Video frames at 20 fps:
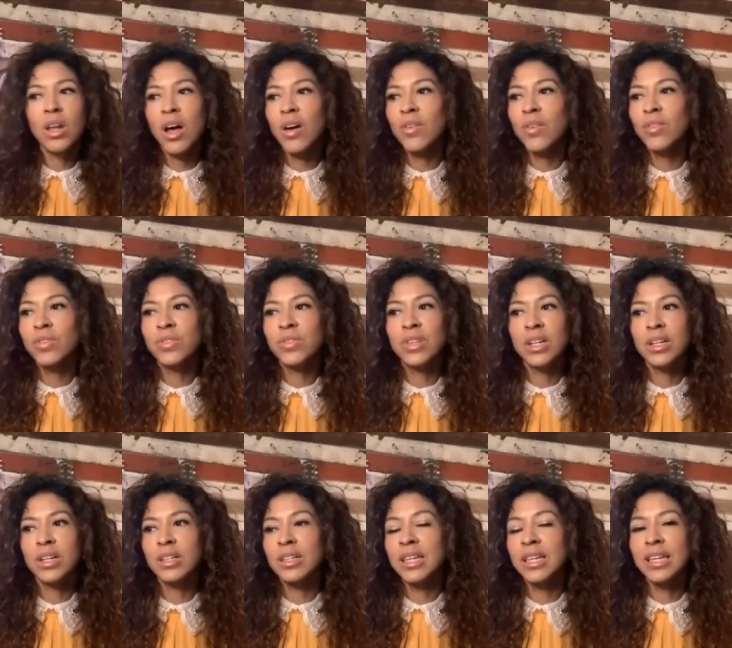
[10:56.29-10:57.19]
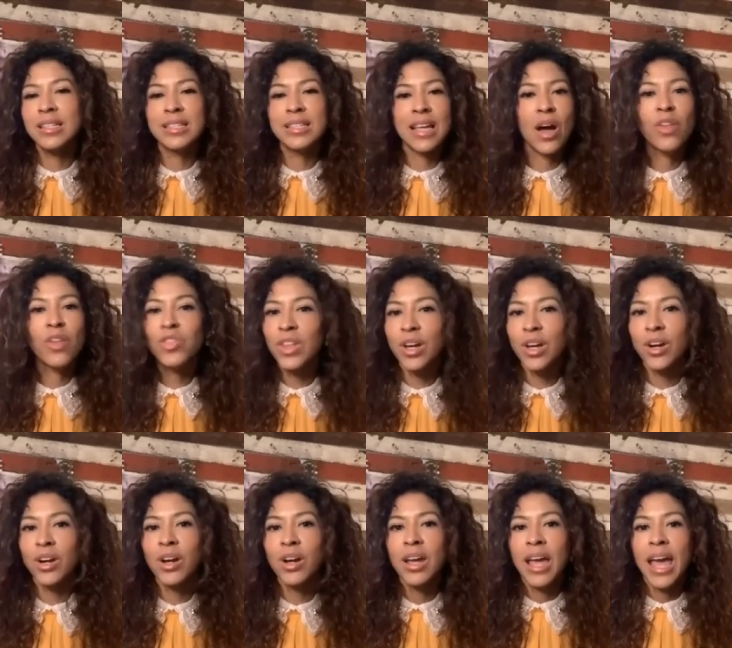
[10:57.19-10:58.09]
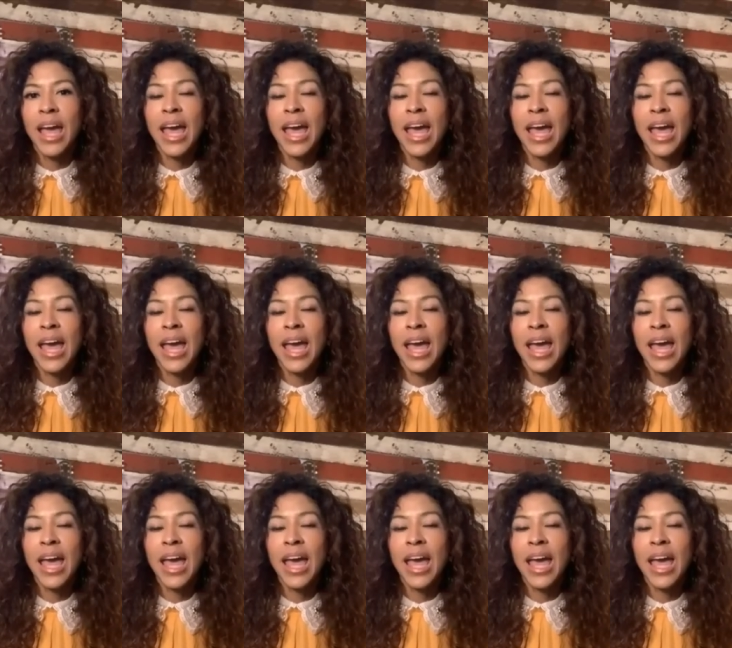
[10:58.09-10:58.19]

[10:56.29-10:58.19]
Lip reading: of the kids out there,